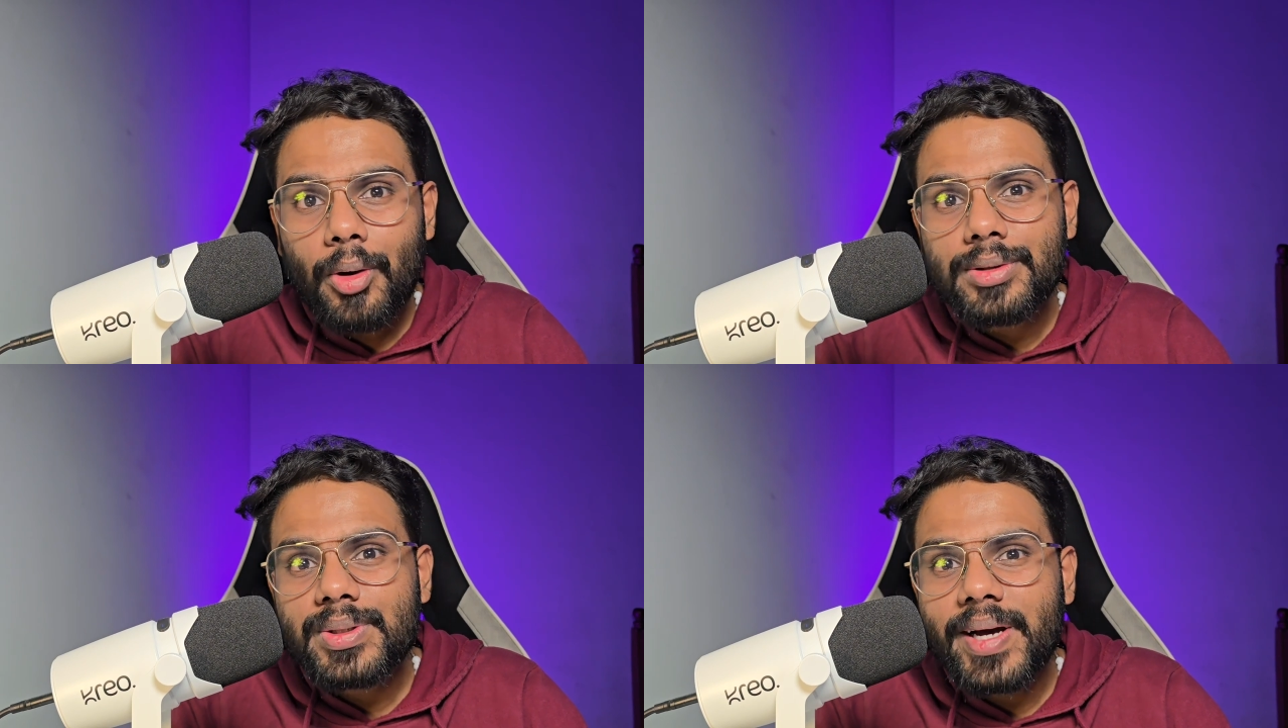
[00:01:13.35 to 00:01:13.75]

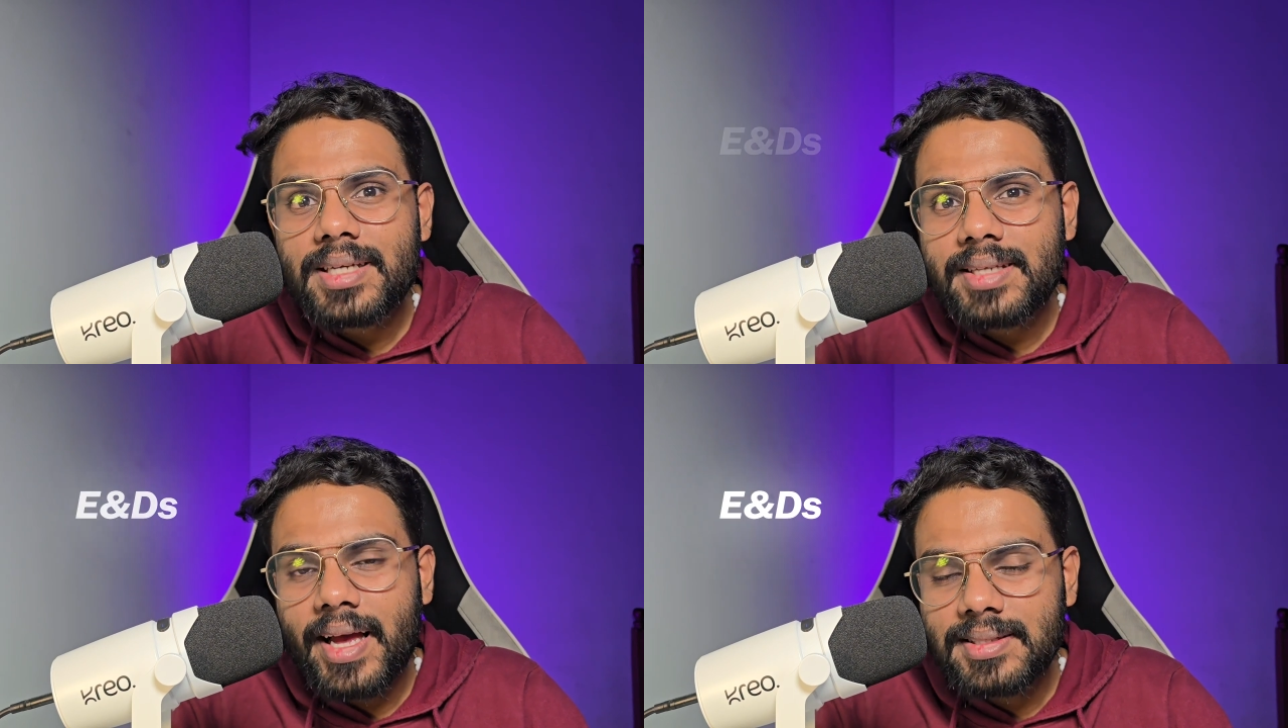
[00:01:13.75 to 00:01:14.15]
also has
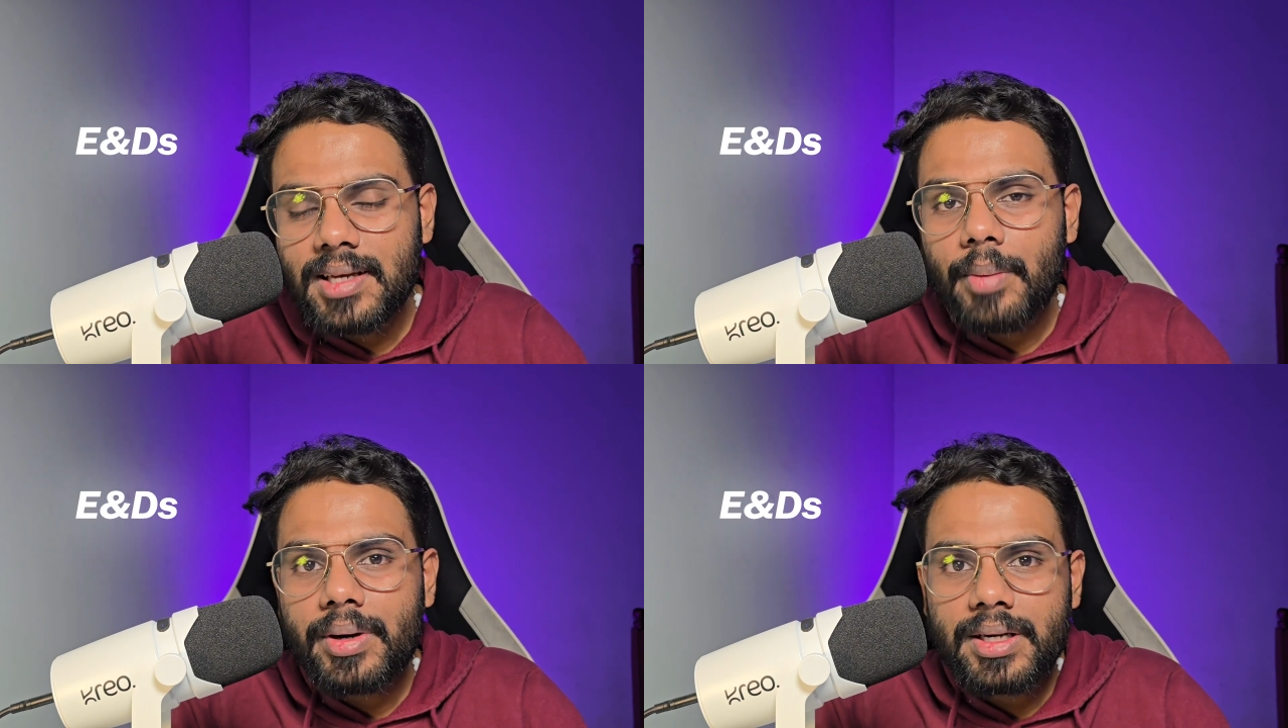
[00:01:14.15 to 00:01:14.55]

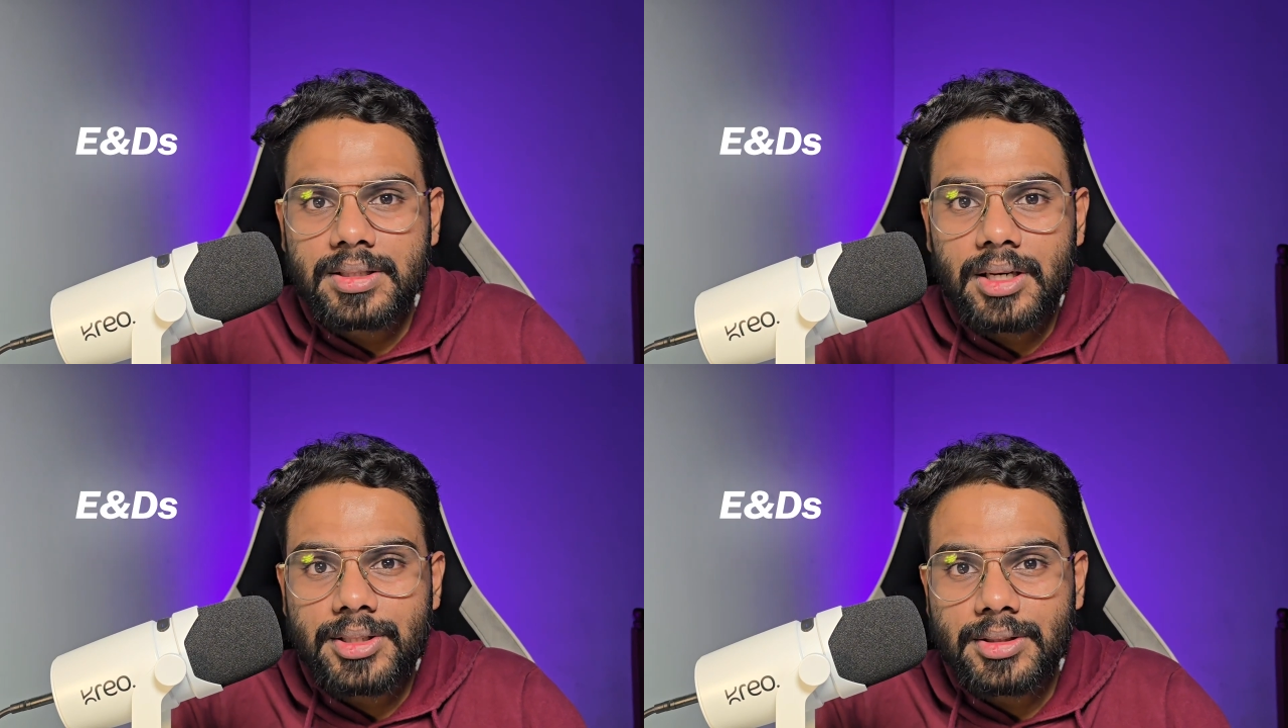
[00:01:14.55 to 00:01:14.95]
exam and
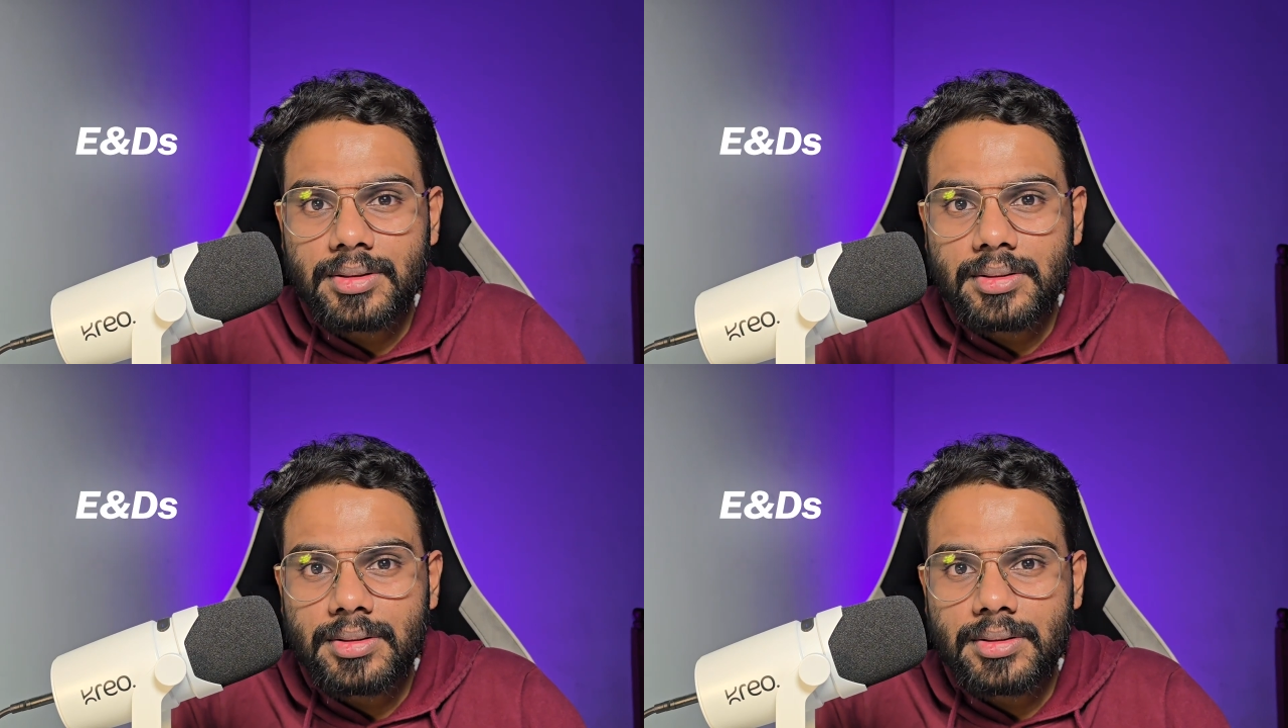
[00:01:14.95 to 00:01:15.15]
discussion,